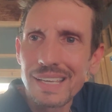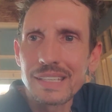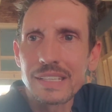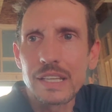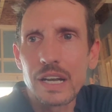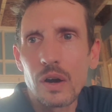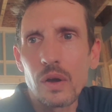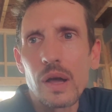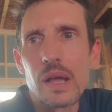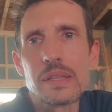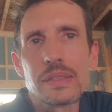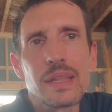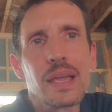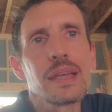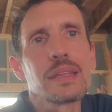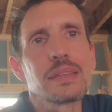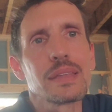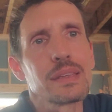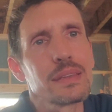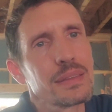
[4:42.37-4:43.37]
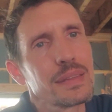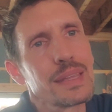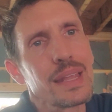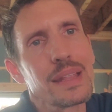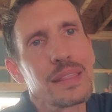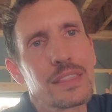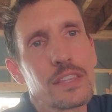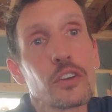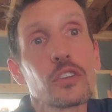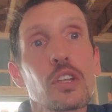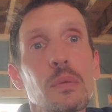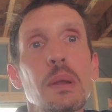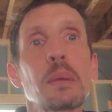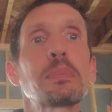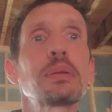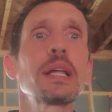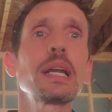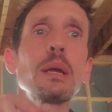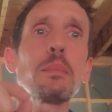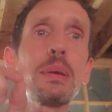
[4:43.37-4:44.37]
you know, there's gonna be
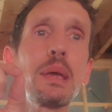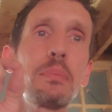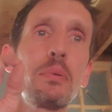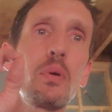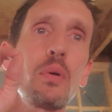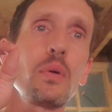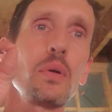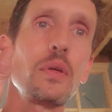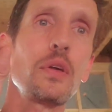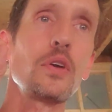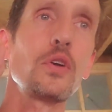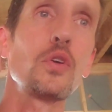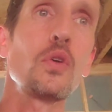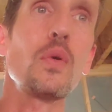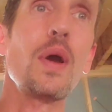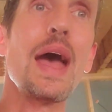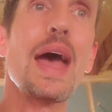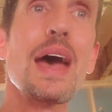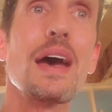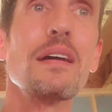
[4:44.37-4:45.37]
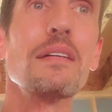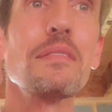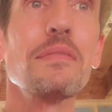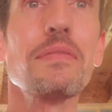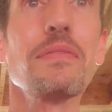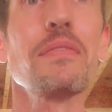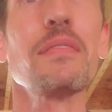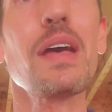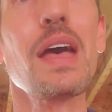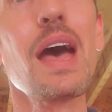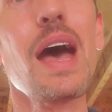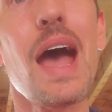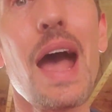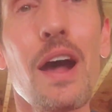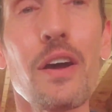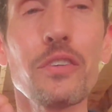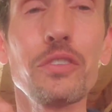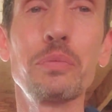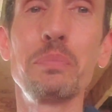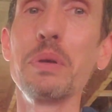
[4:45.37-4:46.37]
plenty of people who have a
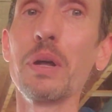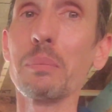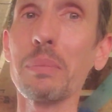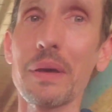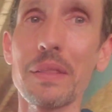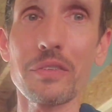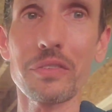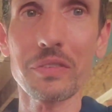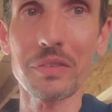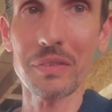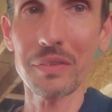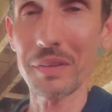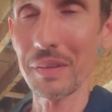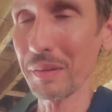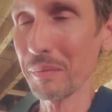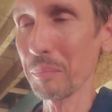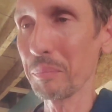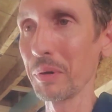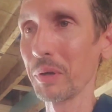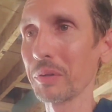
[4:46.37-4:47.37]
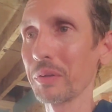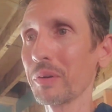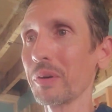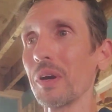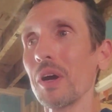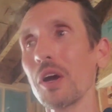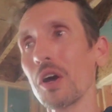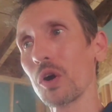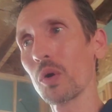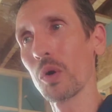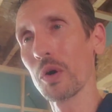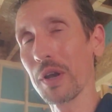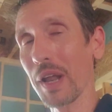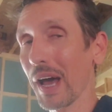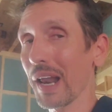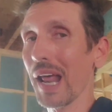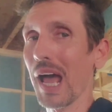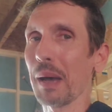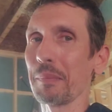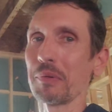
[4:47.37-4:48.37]
house built by this builder who are
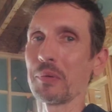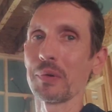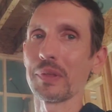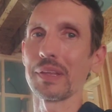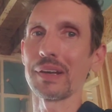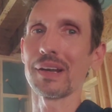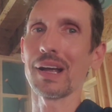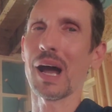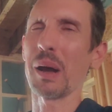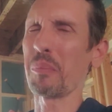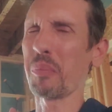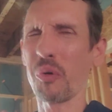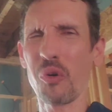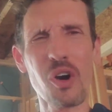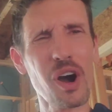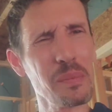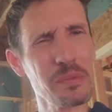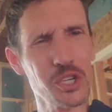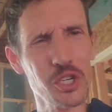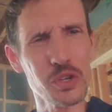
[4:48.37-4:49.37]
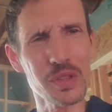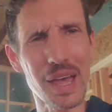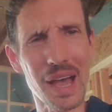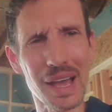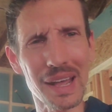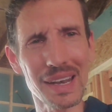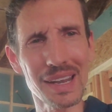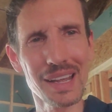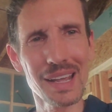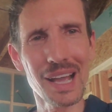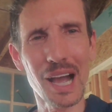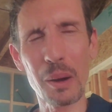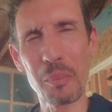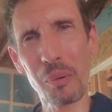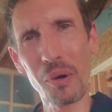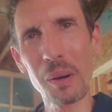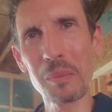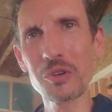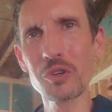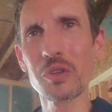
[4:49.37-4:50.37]
not happy with it. I promise you that. I
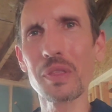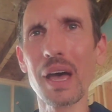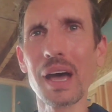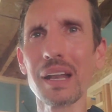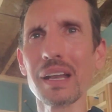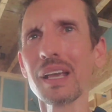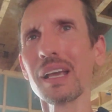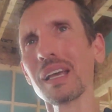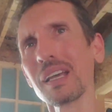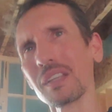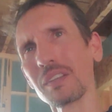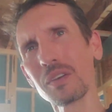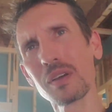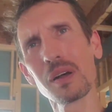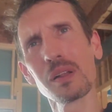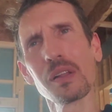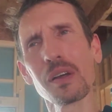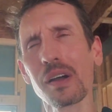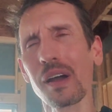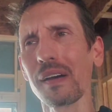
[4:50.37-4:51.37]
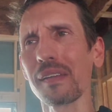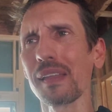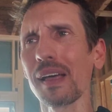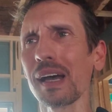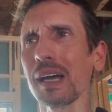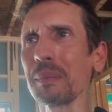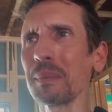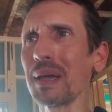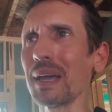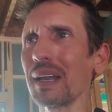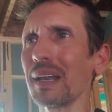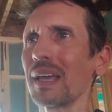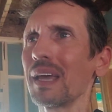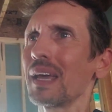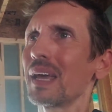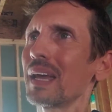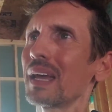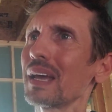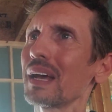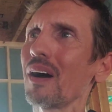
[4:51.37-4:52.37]
promise you that. You go look online, man.
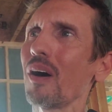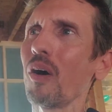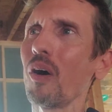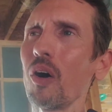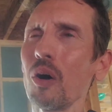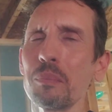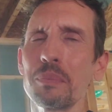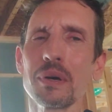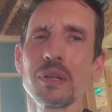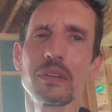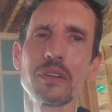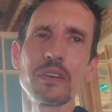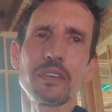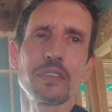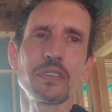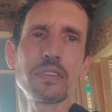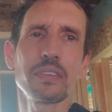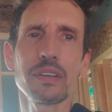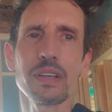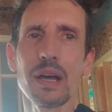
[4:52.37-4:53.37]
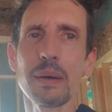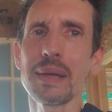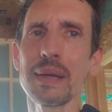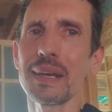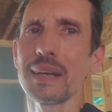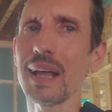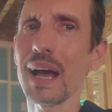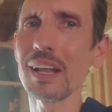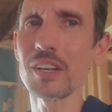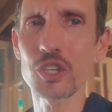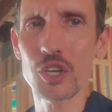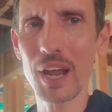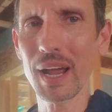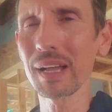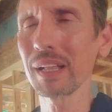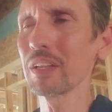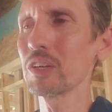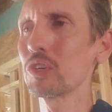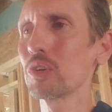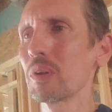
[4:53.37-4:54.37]
All builders, I mean, I
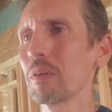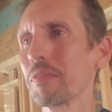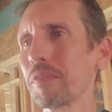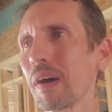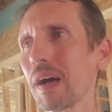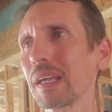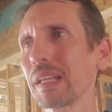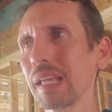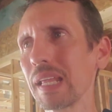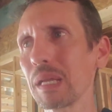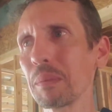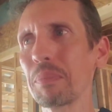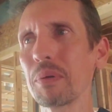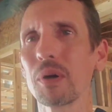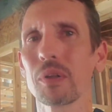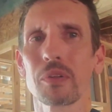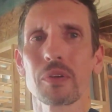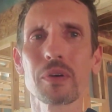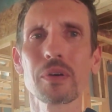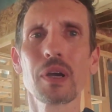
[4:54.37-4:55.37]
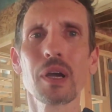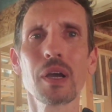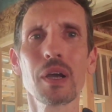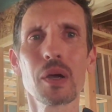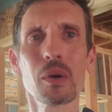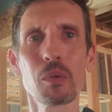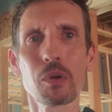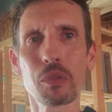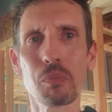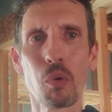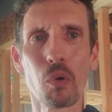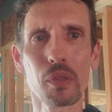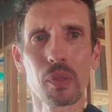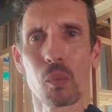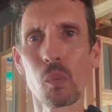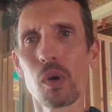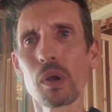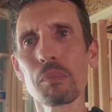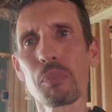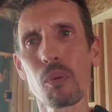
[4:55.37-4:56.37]
challenge you to find any builder with more
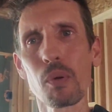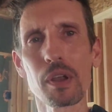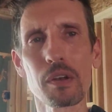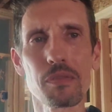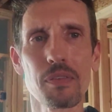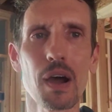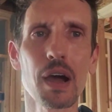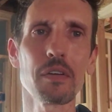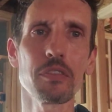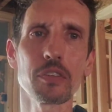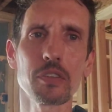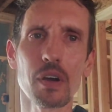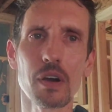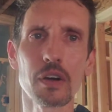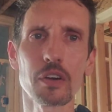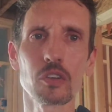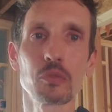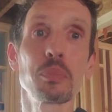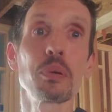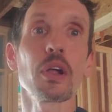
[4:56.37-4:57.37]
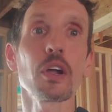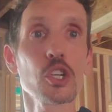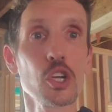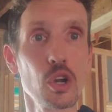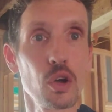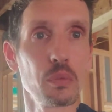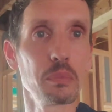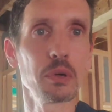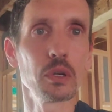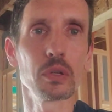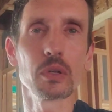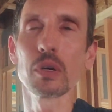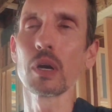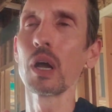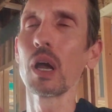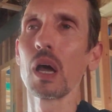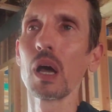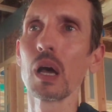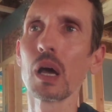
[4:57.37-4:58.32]
than 1.5 stars, production home builder,